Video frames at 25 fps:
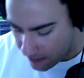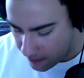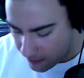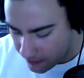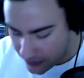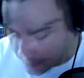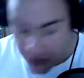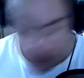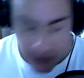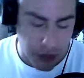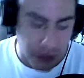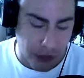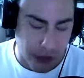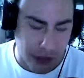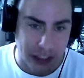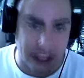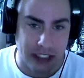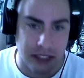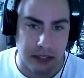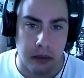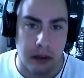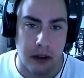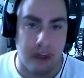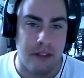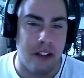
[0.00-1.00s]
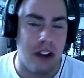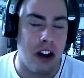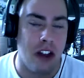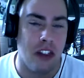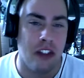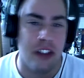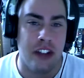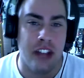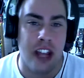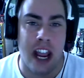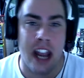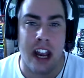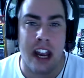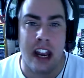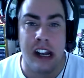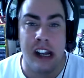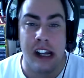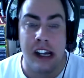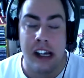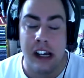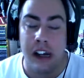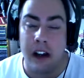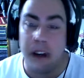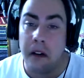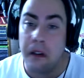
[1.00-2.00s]
This was requested by Father 10.
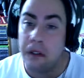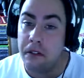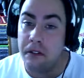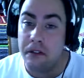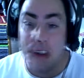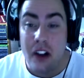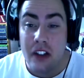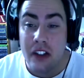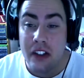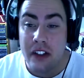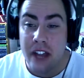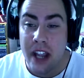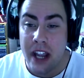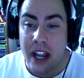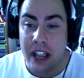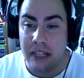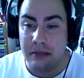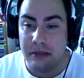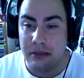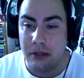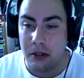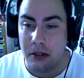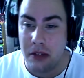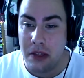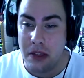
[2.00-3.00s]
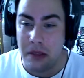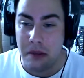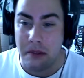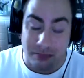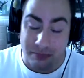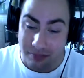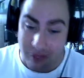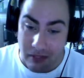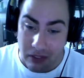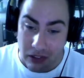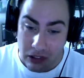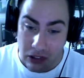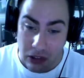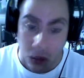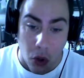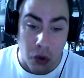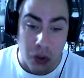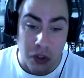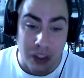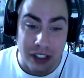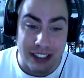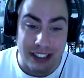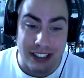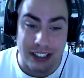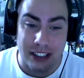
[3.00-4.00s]
Father 10 is probably the
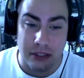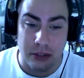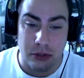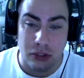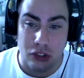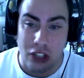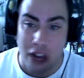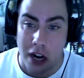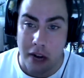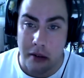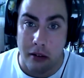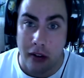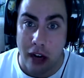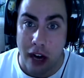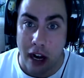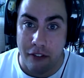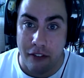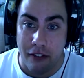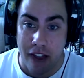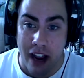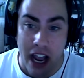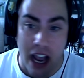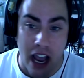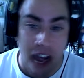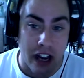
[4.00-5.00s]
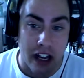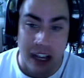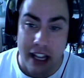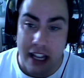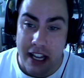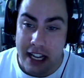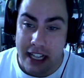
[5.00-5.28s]
longest subscriber I've had.